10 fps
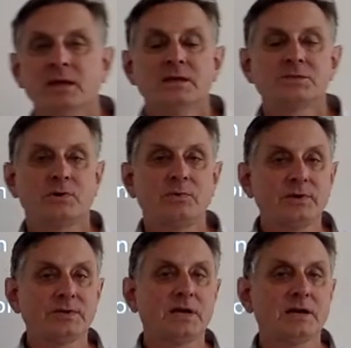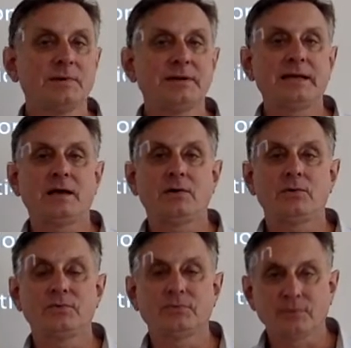So what I want to talk about now
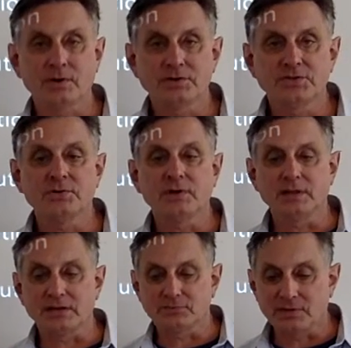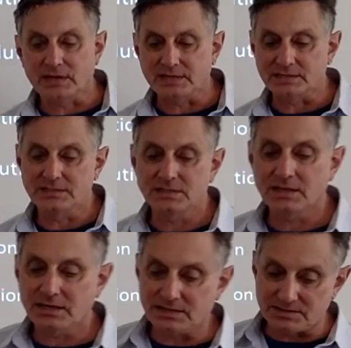with regard to electrolytes
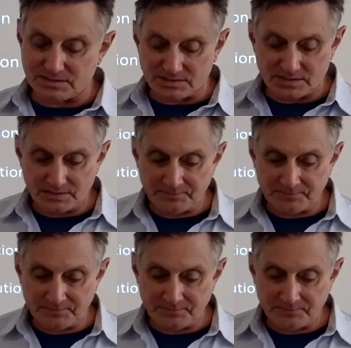is